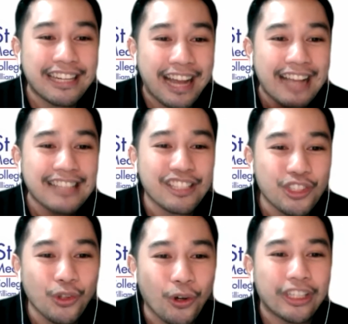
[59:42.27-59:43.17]
and has a
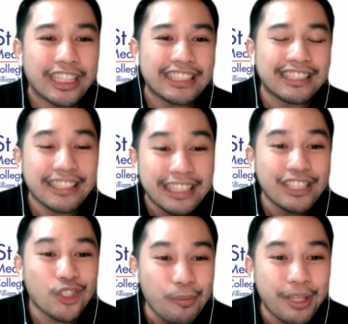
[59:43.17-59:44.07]
story that
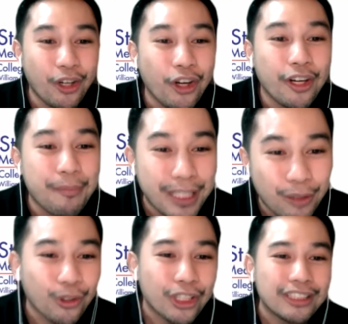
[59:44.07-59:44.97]
needs to be heard by
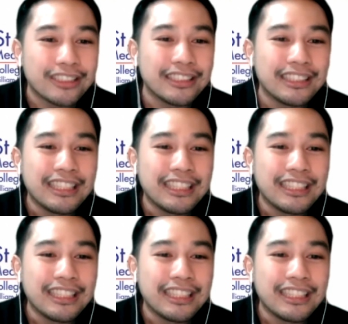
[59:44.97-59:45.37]
the world?